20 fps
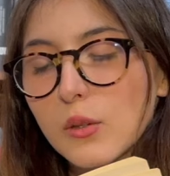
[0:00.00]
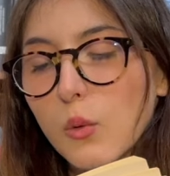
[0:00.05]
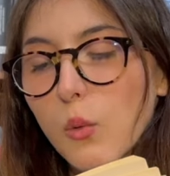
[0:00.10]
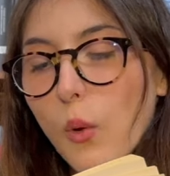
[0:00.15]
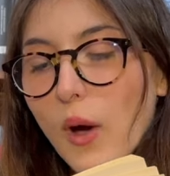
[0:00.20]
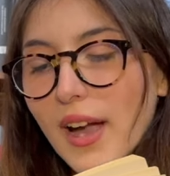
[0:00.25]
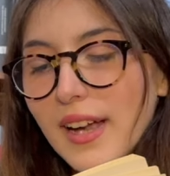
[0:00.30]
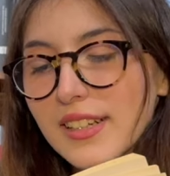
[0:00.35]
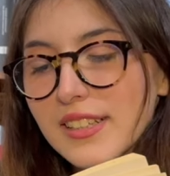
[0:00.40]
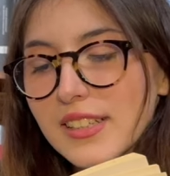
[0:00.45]

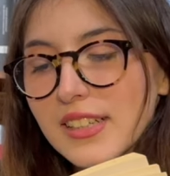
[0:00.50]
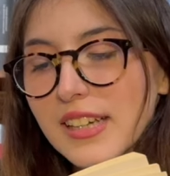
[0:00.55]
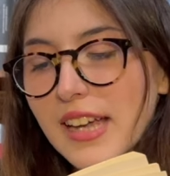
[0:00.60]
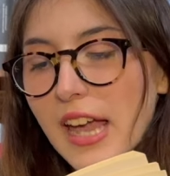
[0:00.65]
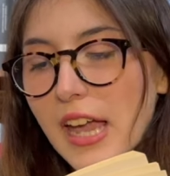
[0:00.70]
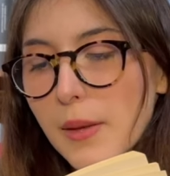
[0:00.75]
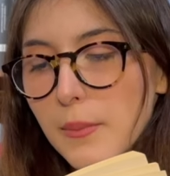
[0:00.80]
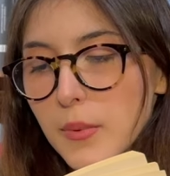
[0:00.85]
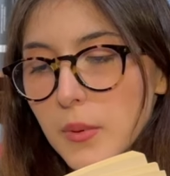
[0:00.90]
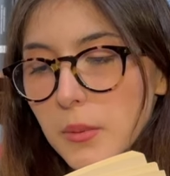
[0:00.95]
quite
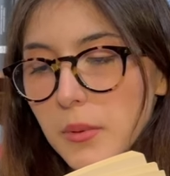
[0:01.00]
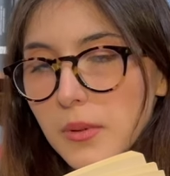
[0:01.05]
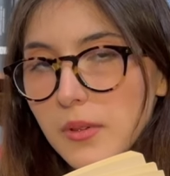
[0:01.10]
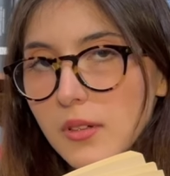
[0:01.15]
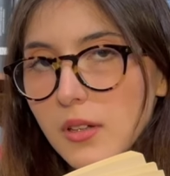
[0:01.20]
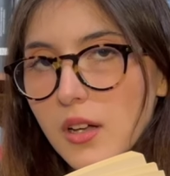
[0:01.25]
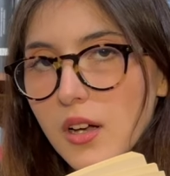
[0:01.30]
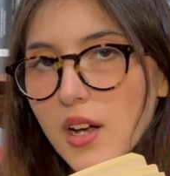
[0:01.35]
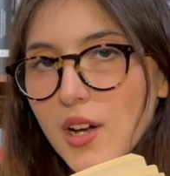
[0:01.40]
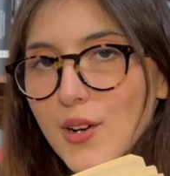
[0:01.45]
capable,
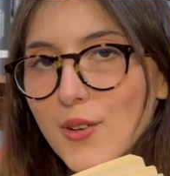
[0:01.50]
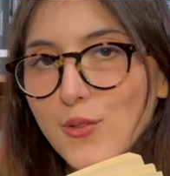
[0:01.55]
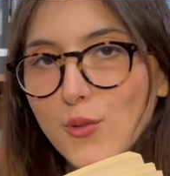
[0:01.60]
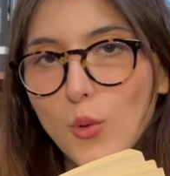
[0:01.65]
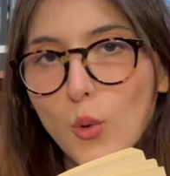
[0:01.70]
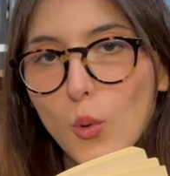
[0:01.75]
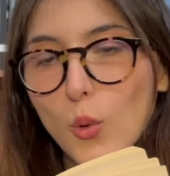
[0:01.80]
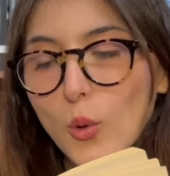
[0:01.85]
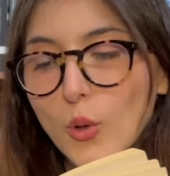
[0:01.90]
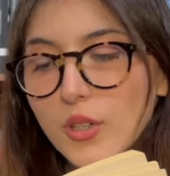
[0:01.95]
of
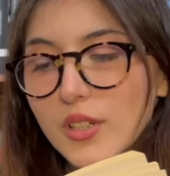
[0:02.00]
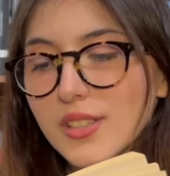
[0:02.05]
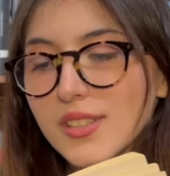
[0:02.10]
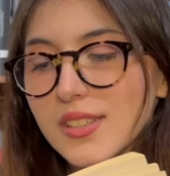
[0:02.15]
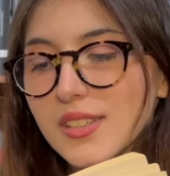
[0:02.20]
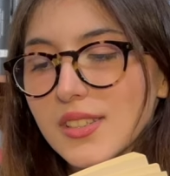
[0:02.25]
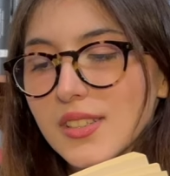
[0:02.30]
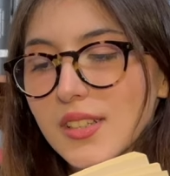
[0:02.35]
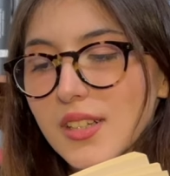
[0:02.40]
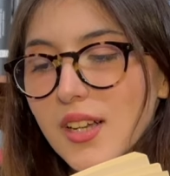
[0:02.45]
course,